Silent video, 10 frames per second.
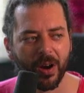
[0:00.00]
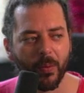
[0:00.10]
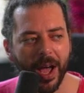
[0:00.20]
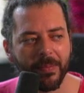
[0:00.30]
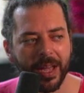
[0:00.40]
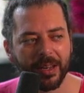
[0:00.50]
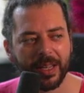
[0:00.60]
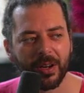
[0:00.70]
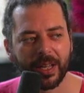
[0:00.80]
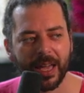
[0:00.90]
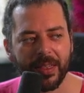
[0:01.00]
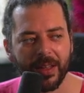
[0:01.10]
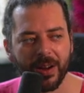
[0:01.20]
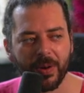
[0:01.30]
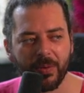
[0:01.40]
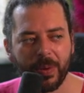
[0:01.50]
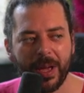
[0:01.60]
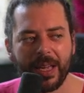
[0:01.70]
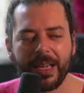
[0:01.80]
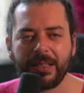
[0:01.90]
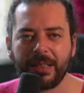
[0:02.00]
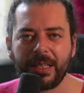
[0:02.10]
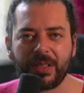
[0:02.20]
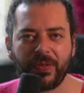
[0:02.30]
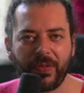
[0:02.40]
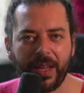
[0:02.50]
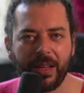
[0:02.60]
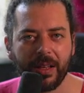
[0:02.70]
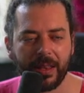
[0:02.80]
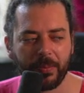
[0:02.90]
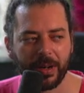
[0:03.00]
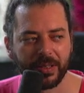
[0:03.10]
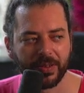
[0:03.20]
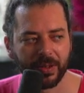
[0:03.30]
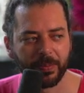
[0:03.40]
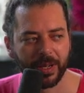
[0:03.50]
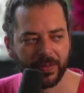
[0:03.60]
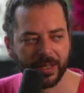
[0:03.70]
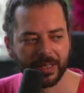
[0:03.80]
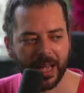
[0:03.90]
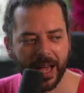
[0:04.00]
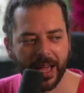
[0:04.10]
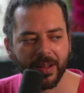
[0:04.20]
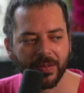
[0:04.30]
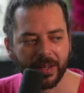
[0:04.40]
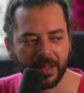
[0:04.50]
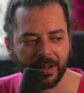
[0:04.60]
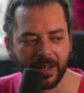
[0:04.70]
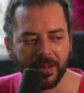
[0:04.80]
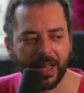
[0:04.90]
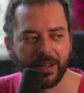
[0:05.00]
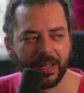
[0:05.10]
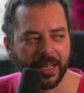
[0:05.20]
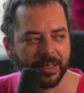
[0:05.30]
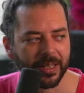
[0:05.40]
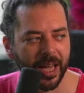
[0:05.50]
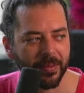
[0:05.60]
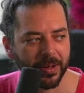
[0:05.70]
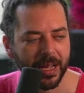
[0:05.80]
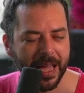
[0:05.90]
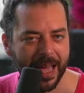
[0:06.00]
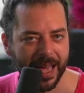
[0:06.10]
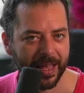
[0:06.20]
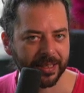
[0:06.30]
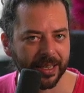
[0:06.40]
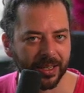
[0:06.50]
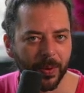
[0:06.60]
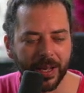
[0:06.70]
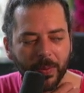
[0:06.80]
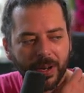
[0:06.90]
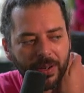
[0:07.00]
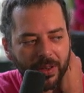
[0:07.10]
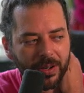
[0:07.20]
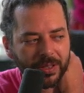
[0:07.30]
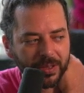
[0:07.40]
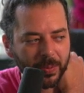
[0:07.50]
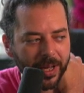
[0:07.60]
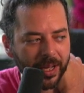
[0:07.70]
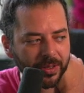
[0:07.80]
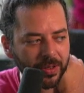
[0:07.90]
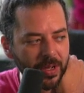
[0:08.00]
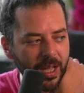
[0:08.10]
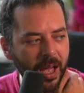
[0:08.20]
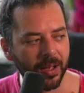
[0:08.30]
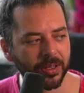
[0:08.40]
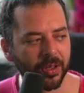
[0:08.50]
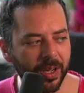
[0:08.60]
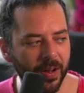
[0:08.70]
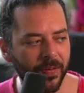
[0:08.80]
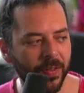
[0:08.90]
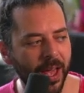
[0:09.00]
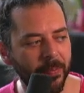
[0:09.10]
Why might we not get there? Well, we might easily just fail at the price of our previous high over here. You know, that could easily happen. And that's in at $21 as well. So I'm just looking out for that.